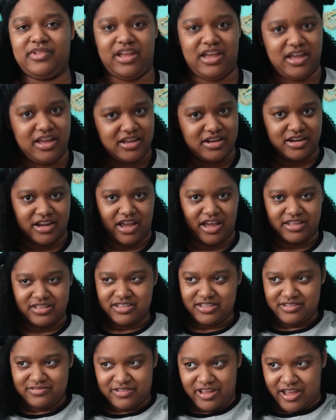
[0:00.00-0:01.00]
And I
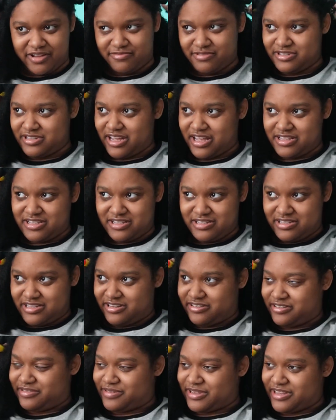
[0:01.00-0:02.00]
did
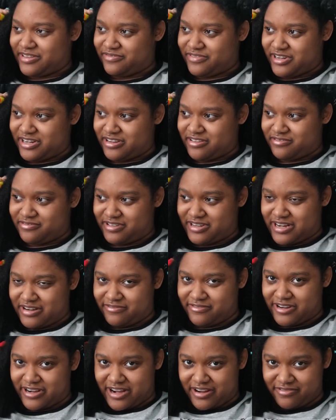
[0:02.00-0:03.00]
literally make a video
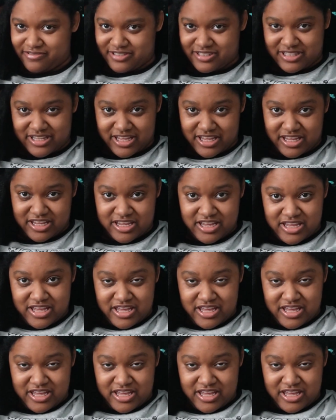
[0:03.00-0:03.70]
where I was like,